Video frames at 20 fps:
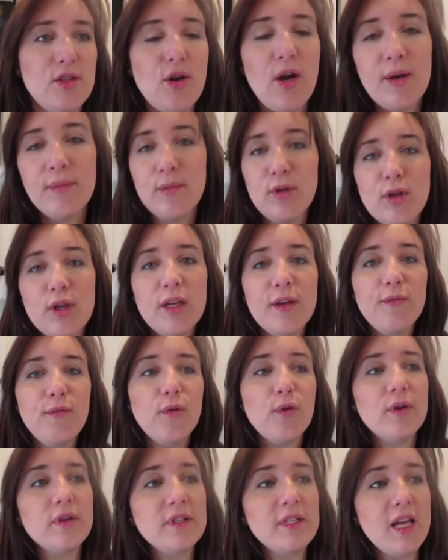So I'm looking
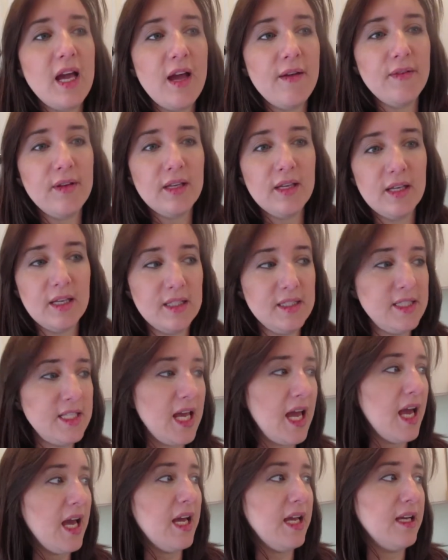forward to having a
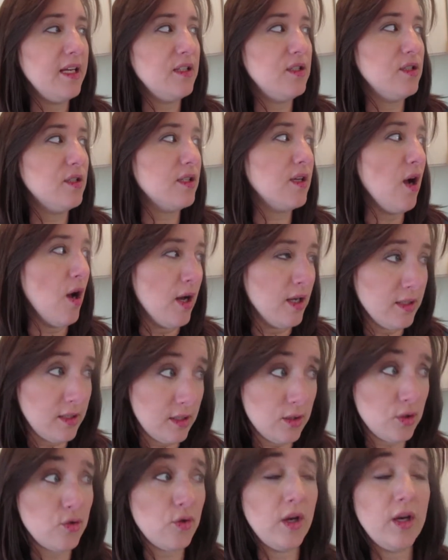day to
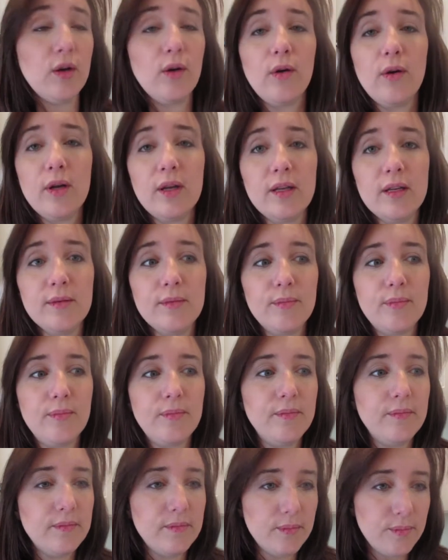concentrate on
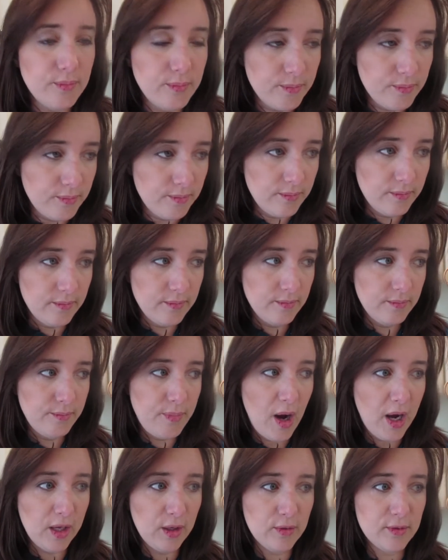
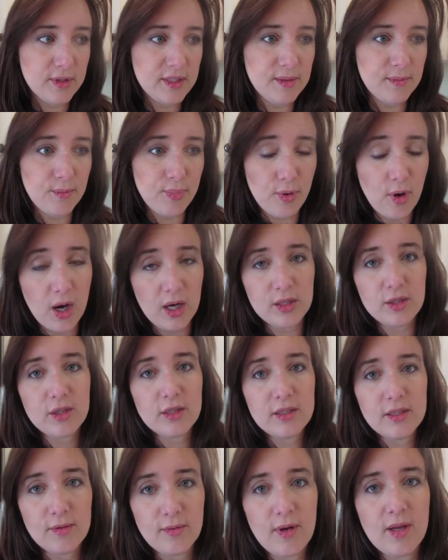piles and
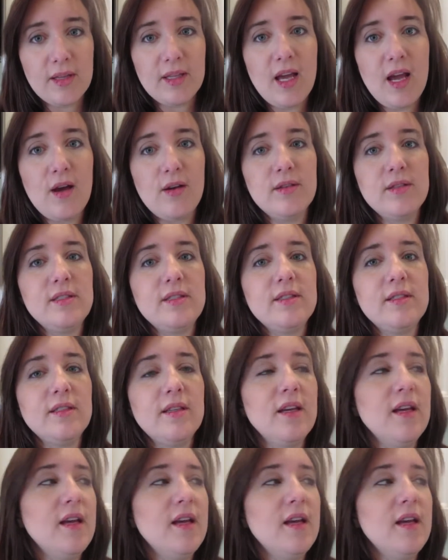projects around the house.